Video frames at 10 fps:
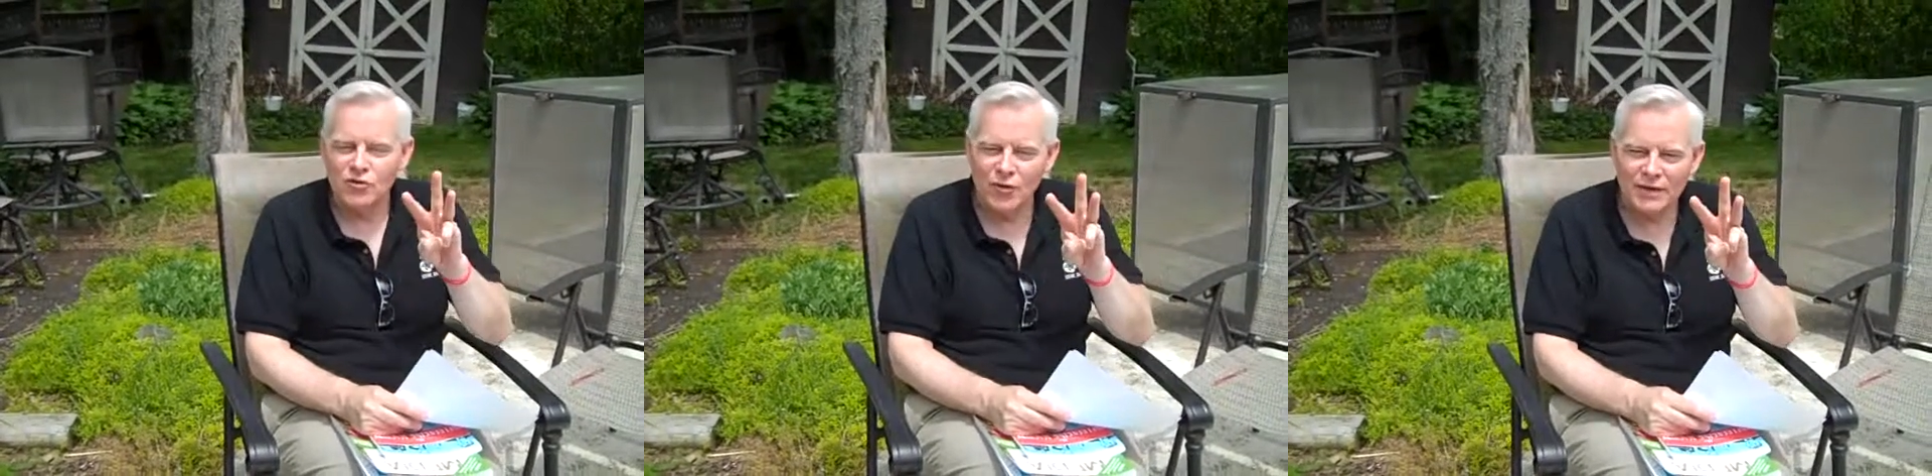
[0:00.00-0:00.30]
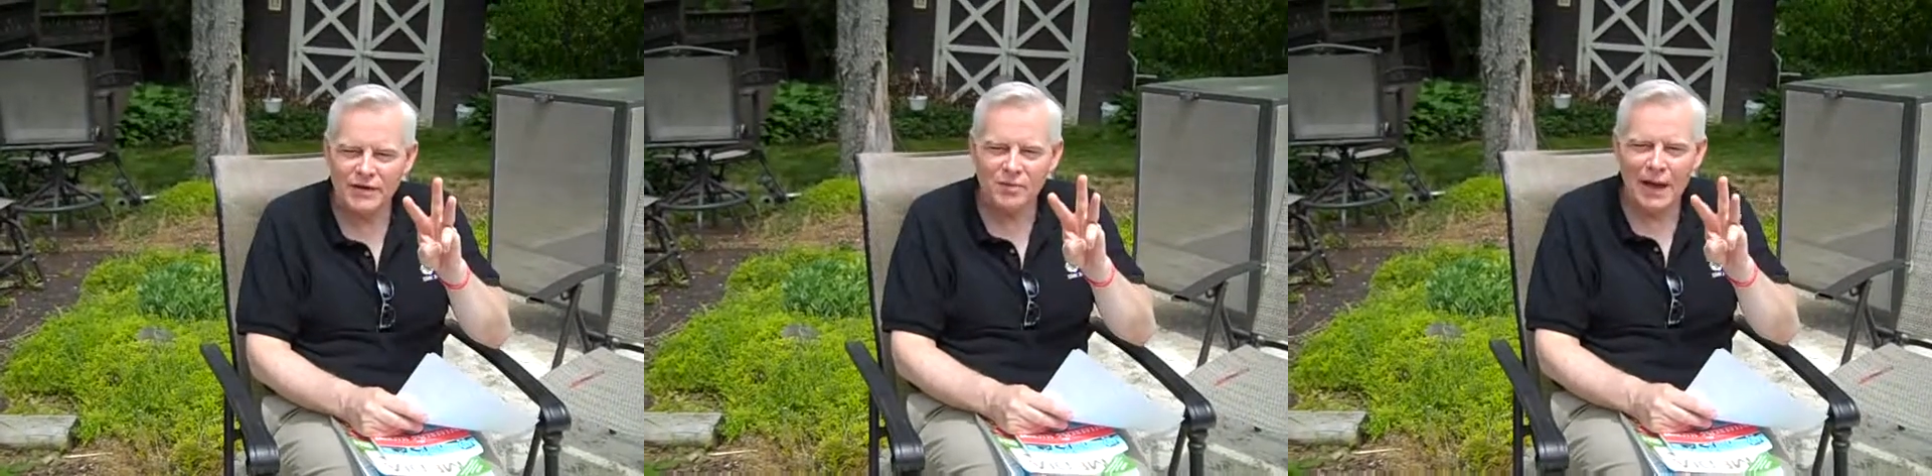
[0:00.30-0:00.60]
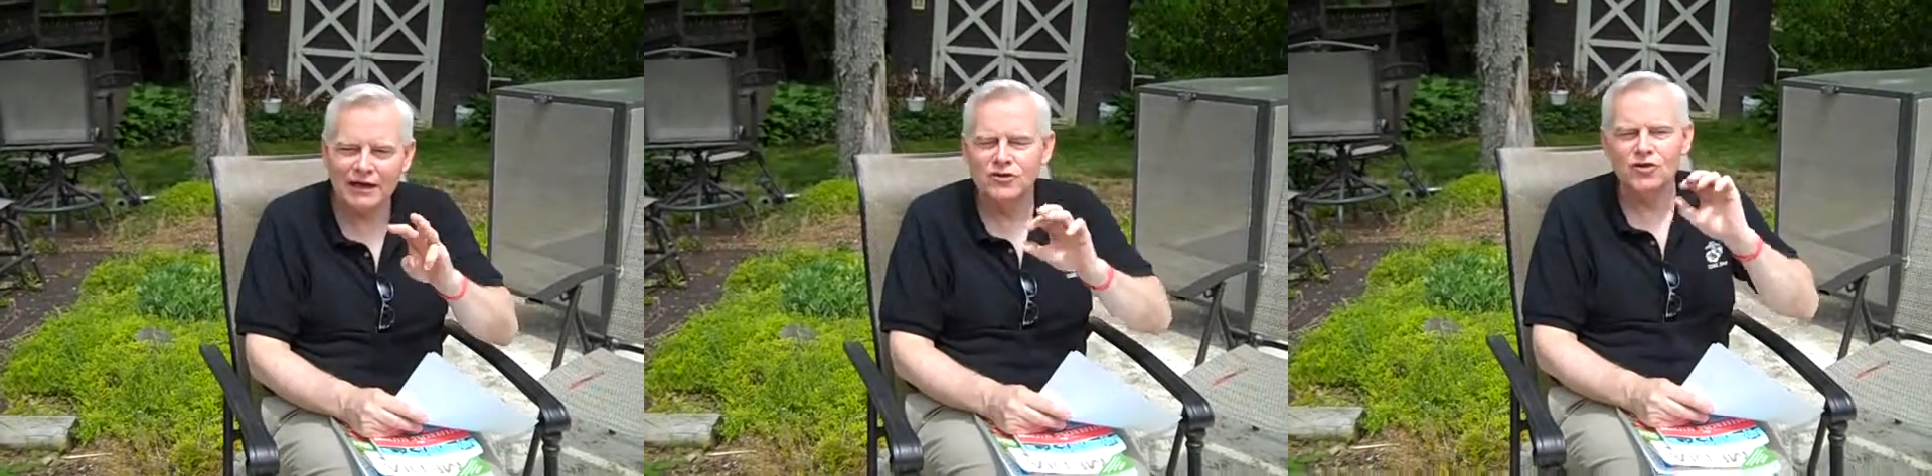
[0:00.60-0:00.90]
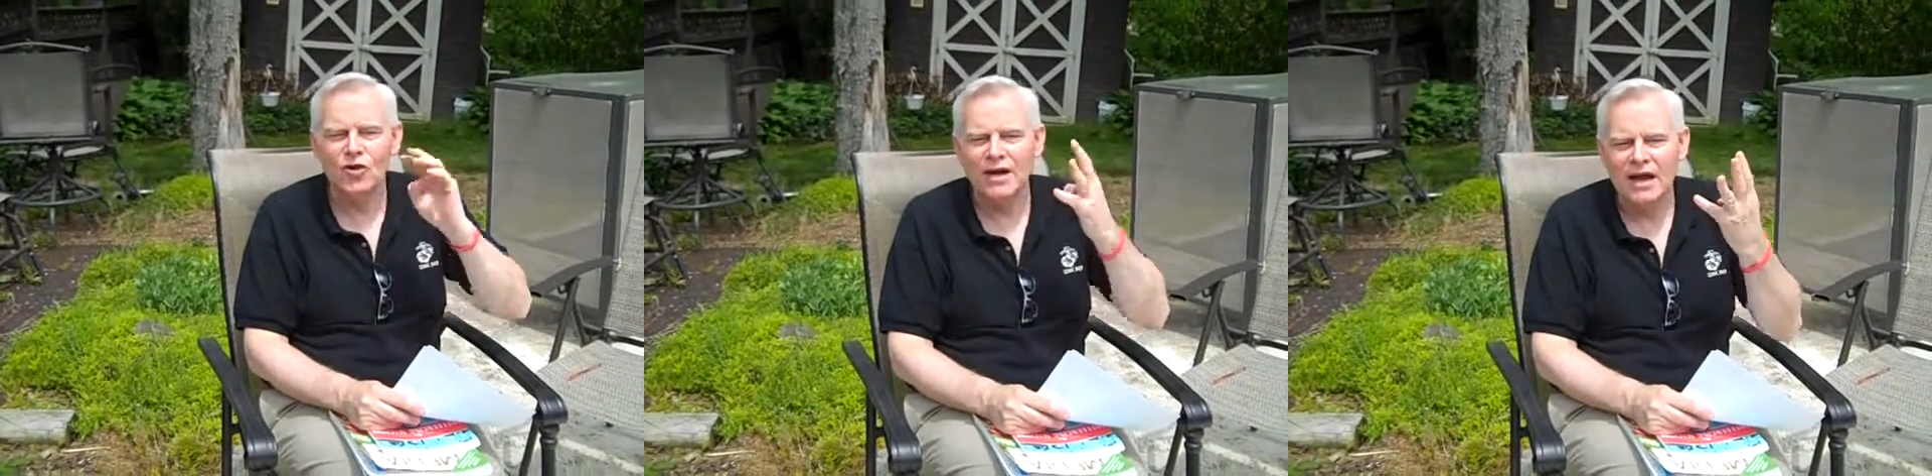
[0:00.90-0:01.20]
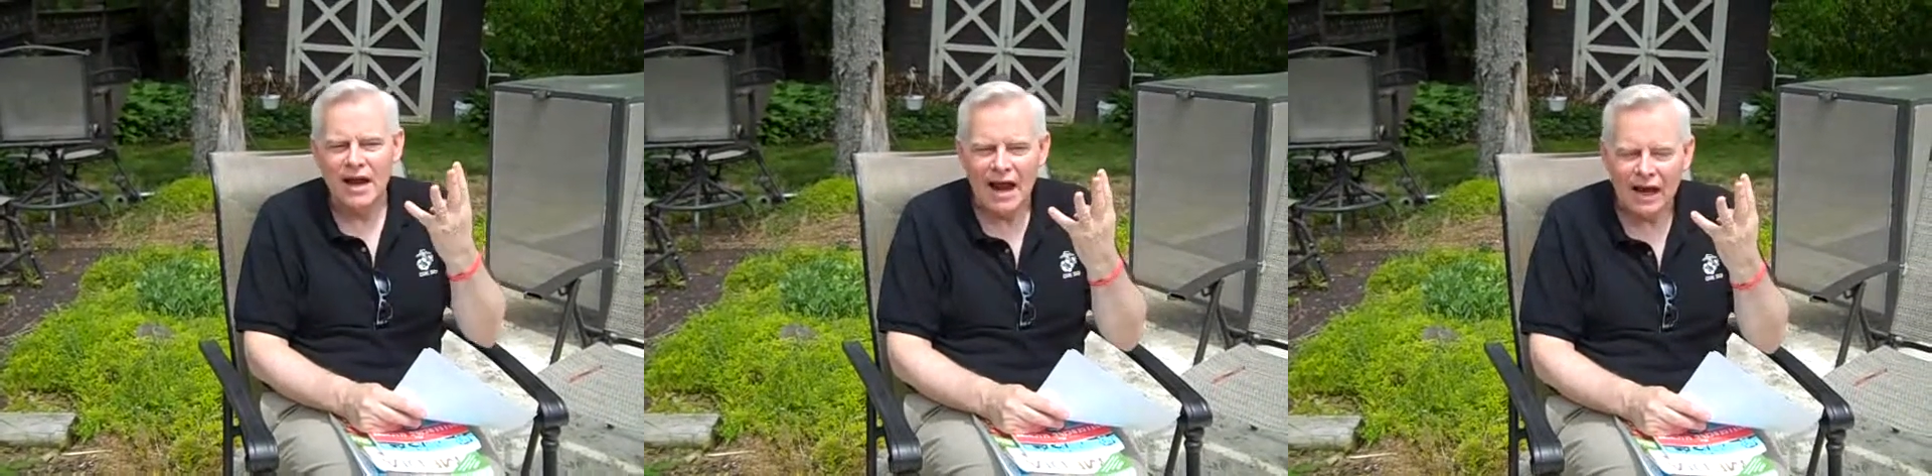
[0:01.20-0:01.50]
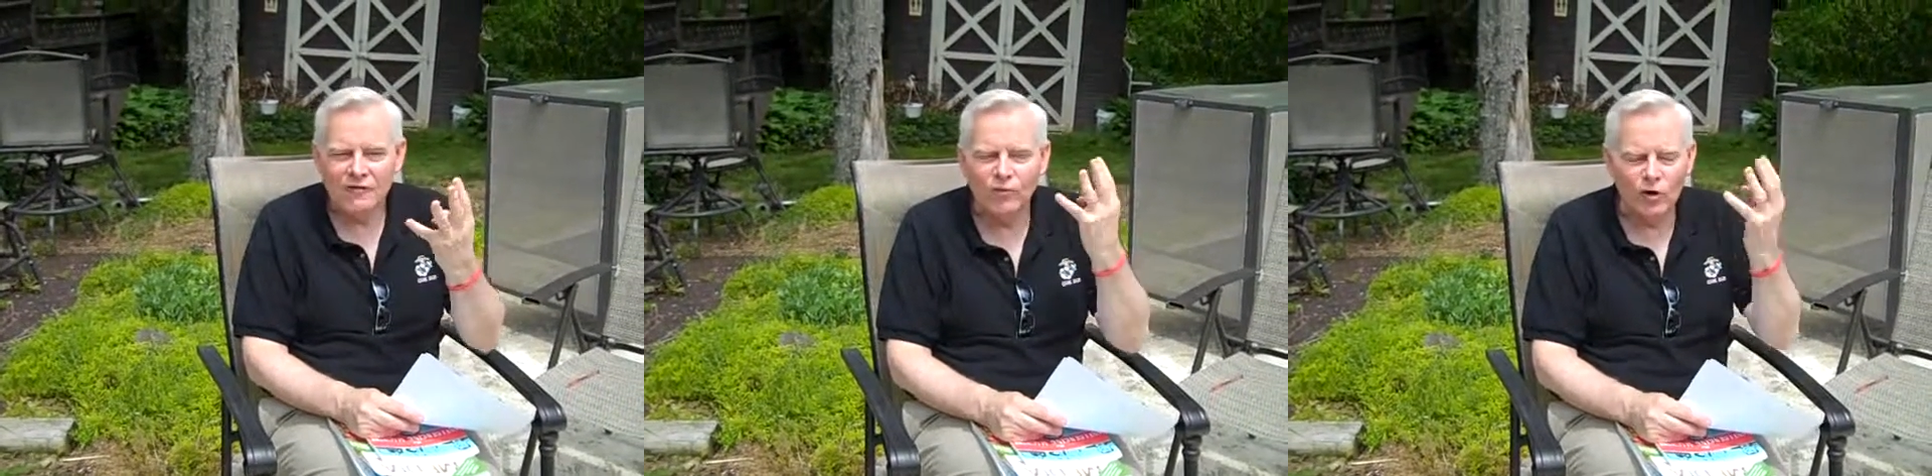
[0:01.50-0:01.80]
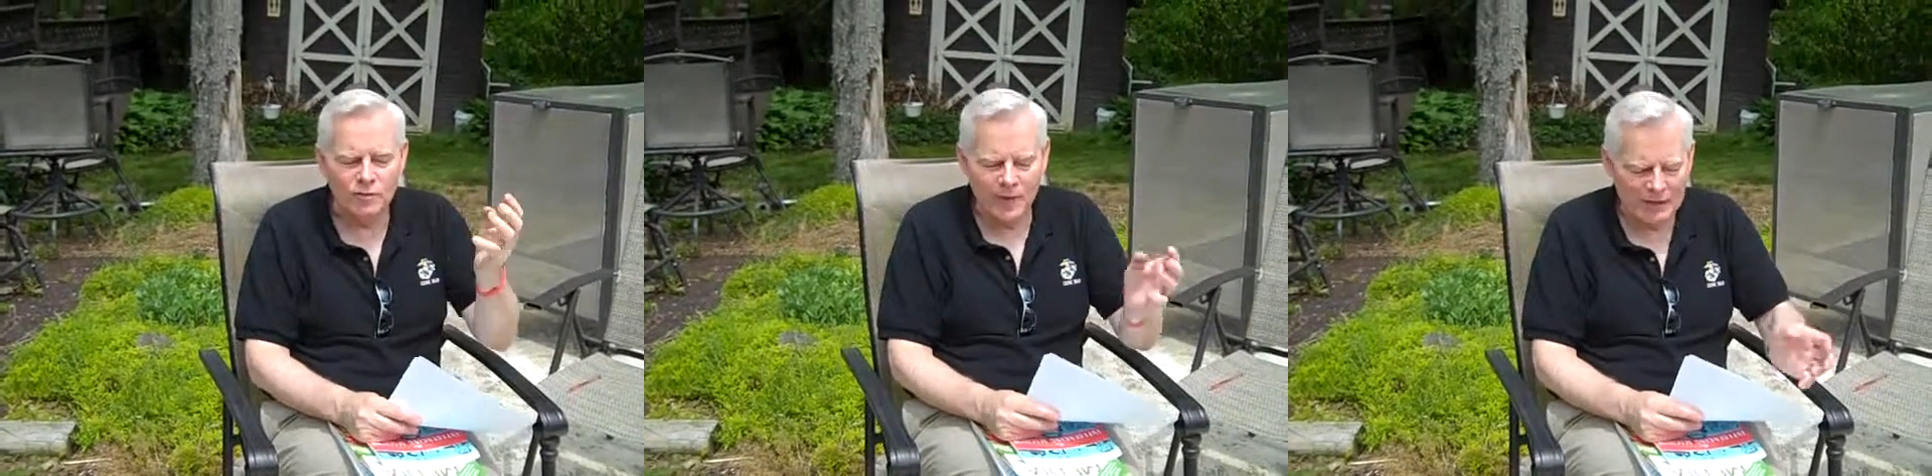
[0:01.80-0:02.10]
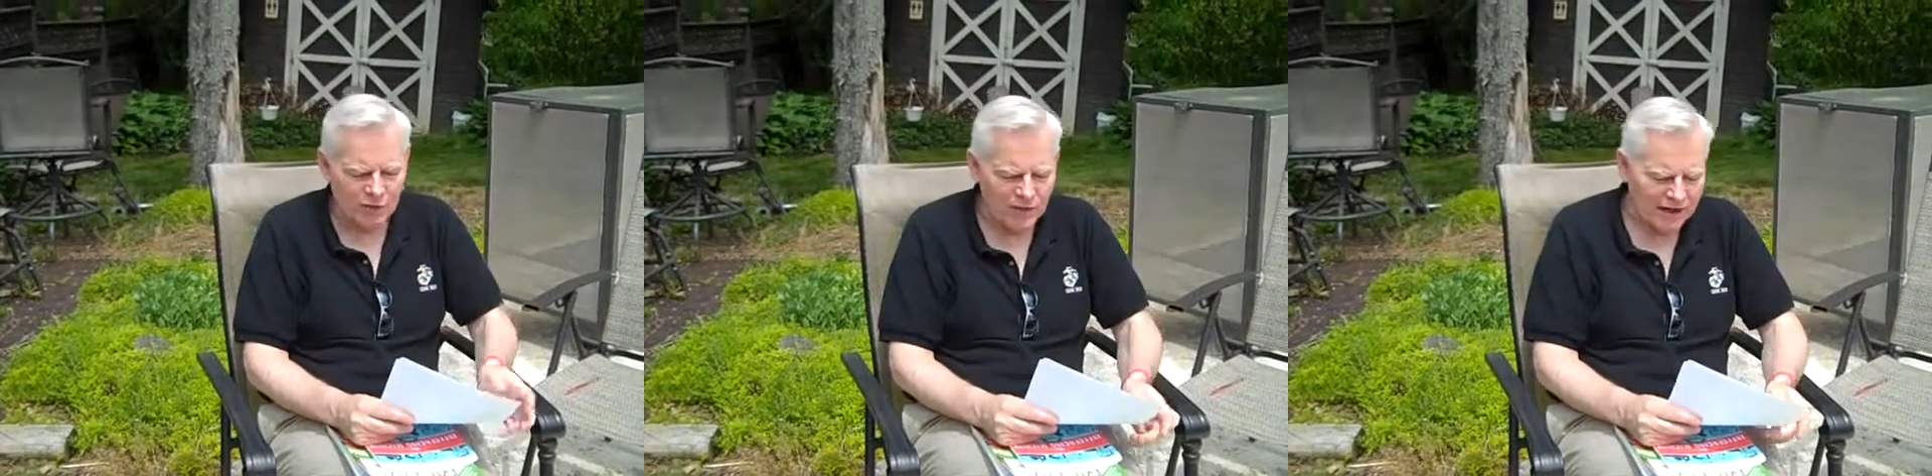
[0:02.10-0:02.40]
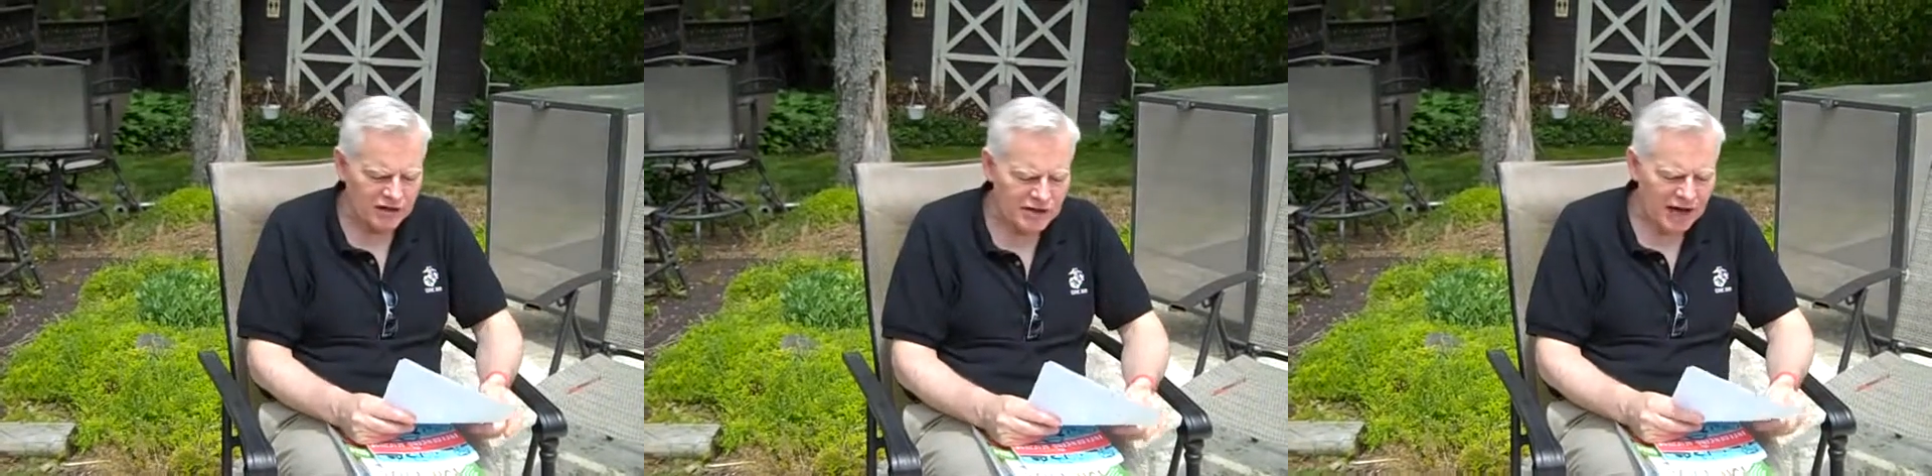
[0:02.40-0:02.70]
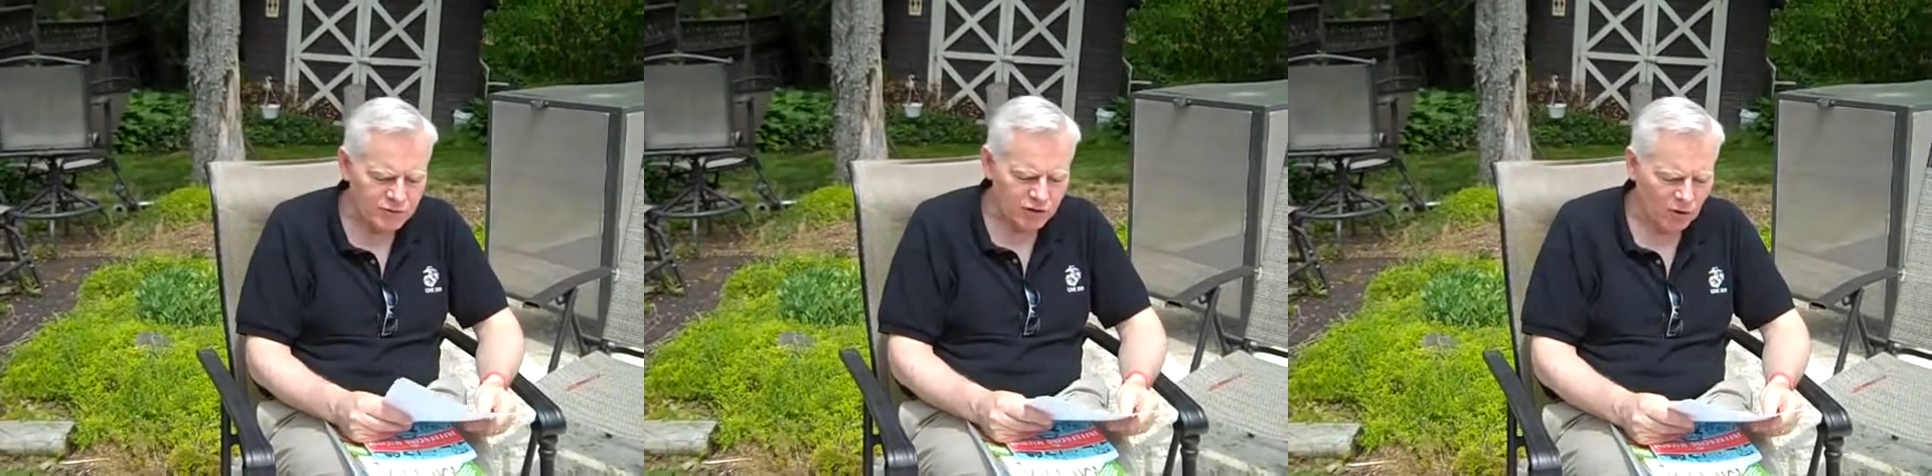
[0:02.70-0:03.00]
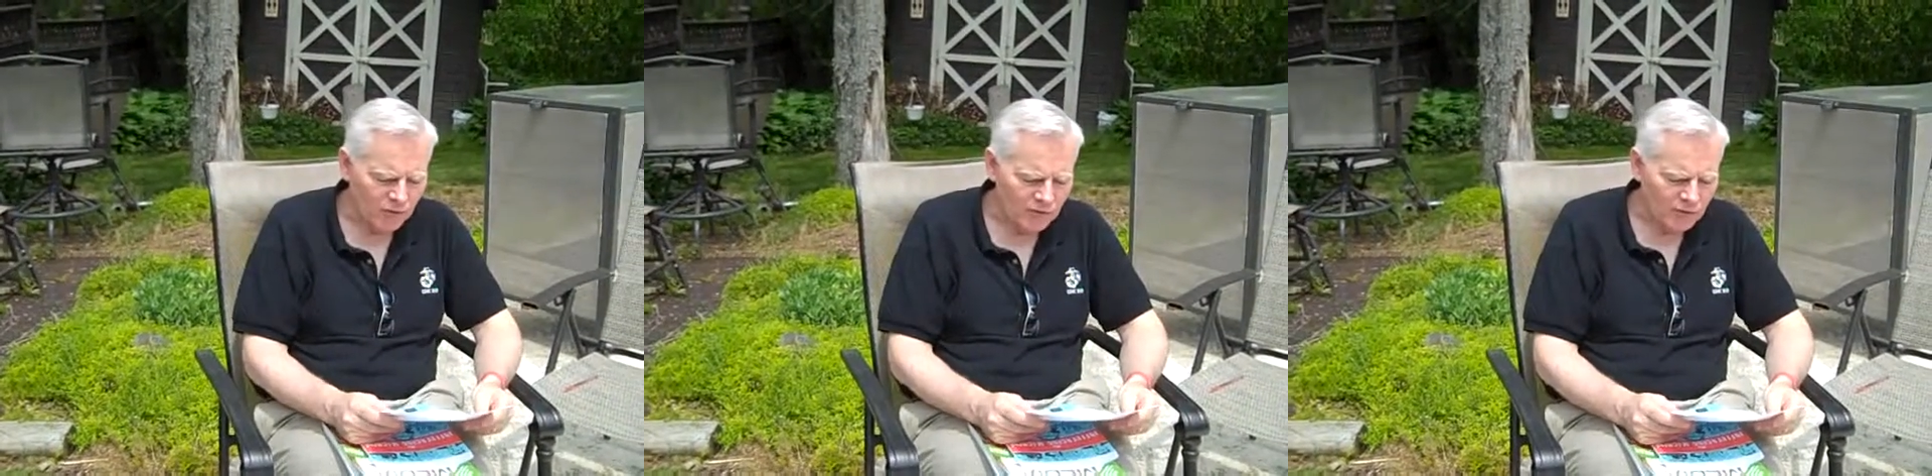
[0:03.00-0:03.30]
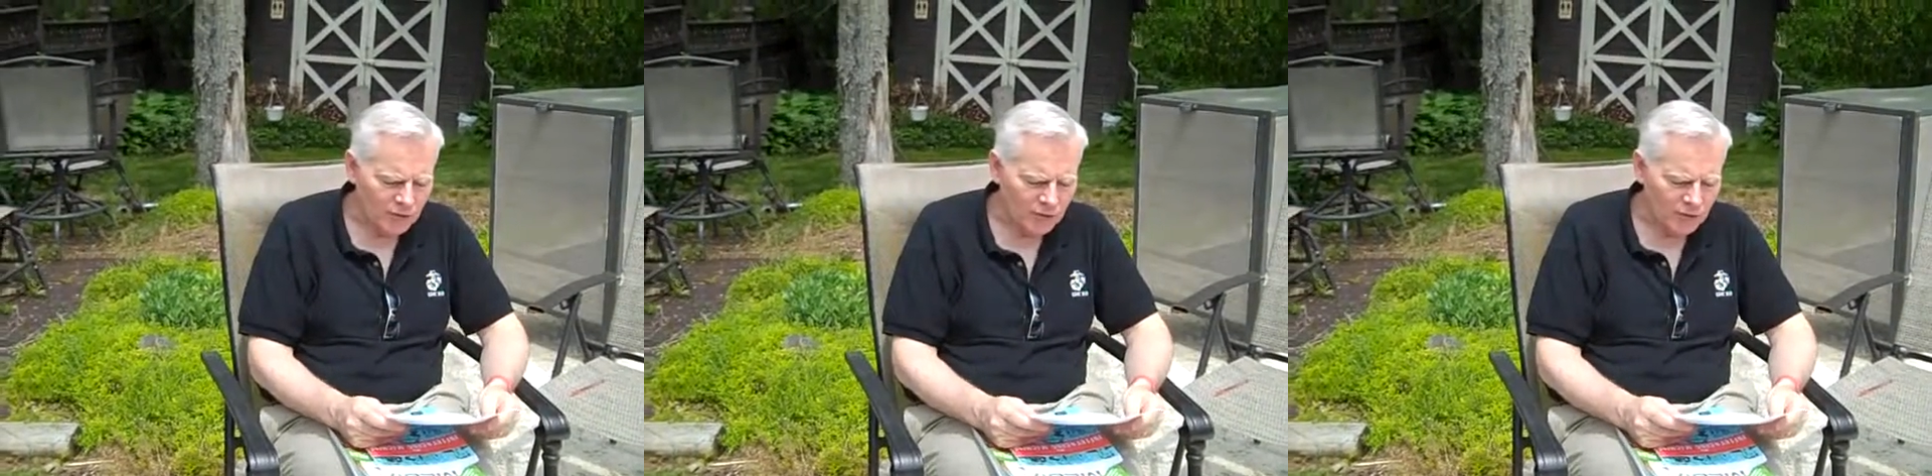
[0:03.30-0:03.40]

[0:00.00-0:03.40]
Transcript: 3 that are mandatory and a 4th paper that is optional.